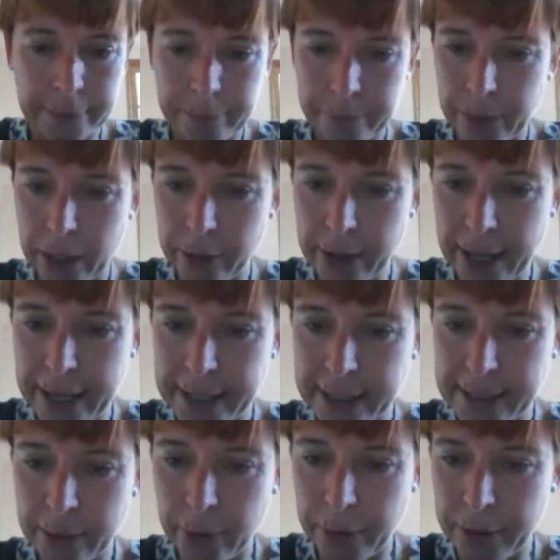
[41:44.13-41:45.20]
Right,
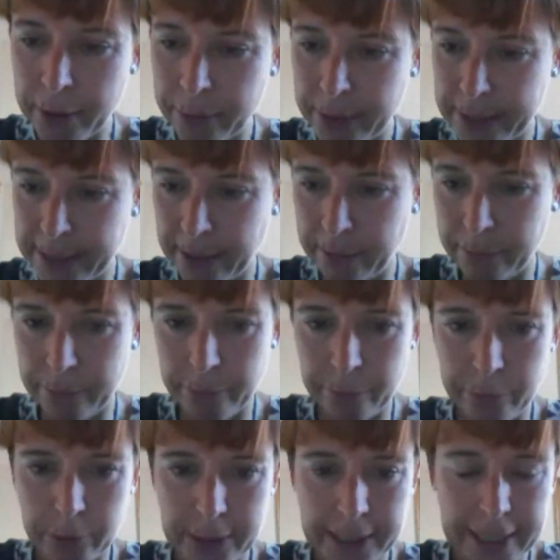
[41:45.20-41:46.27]
okay, so I think we're
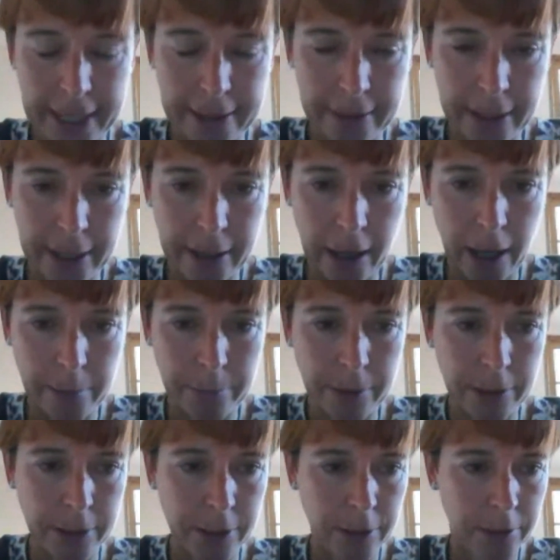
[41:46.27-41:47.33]
done for today
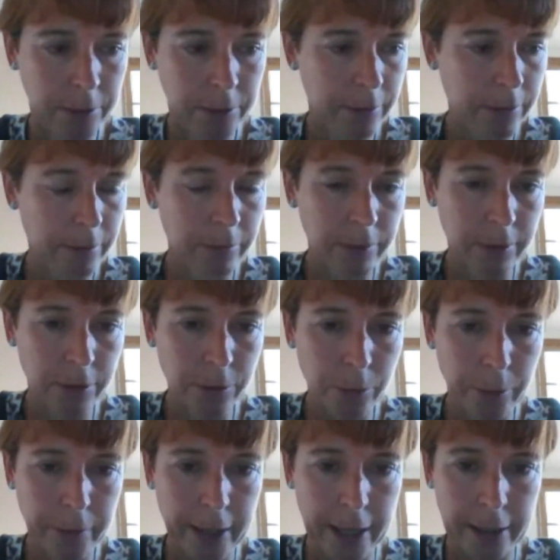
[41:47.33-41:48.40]
then. I'm going to
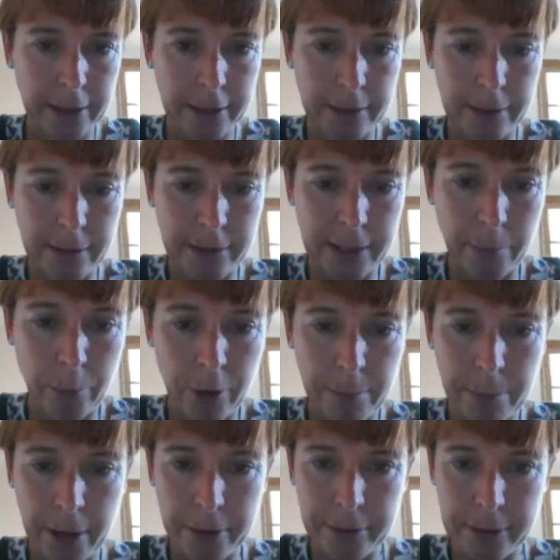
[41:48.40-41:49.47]
sort that
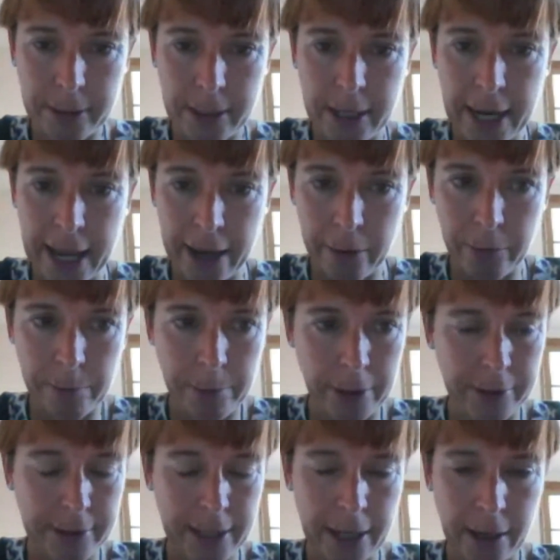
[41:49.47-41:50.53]
summary post now and
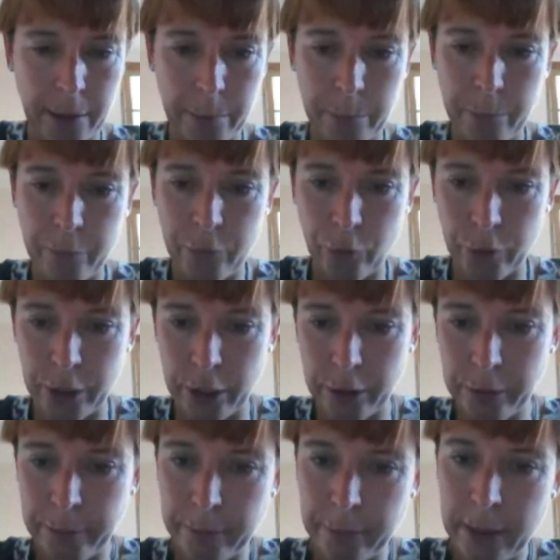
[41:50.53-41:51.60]
post that up for
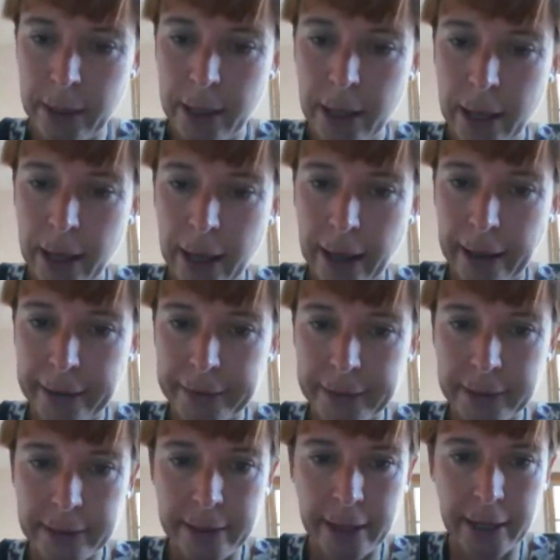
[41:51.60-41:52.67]
you.
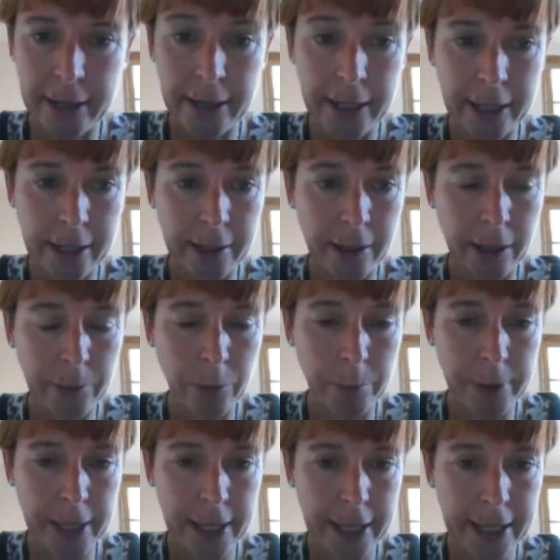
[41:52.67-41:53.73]
And then Nick and
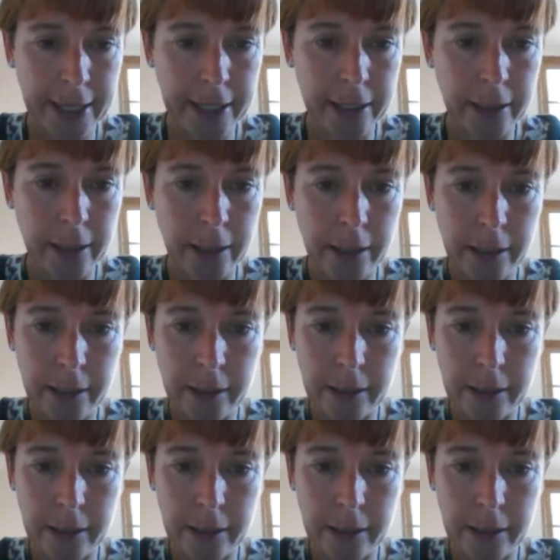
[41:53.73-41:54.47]
I will be here